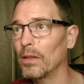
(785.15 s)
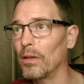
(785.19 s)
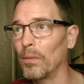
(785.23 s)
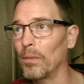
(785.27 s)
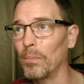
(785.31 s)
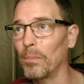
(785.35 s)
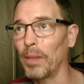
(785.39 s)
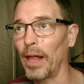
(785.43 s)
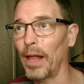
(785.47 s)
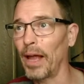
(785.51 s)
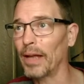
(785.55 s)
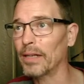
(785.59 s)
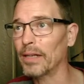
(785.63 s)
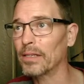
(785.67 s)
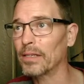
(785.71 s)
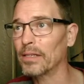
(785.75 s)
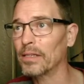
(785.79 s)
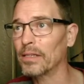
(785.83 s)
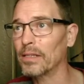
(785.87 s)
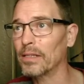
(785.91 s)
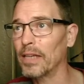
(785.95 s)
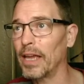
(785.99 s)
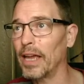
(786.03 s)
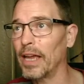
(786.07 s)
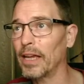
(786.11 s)
Black's
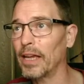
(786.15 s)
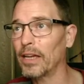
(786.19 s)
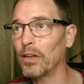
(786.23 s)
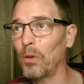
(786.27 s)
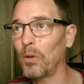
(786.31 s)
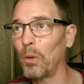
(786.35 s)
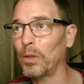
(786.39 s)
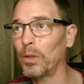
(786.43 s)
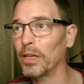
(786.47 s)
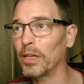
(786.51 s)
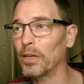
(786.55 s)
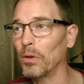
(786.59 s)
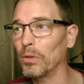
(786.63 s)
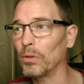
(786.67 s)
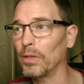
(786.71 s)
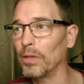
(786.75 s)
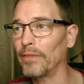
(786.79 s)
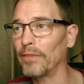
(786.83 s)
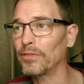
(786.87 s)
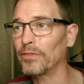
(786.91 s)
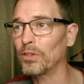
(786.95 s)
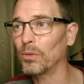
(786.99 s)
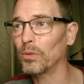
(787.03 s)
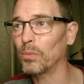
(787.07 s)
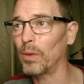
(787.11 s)
king can only go
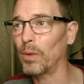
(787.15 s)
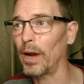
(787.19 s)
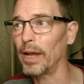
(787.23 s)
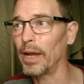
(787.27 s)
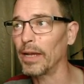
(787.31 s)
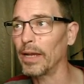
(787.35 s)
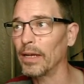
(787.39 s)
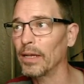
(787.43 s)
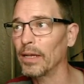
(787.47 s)
left or right.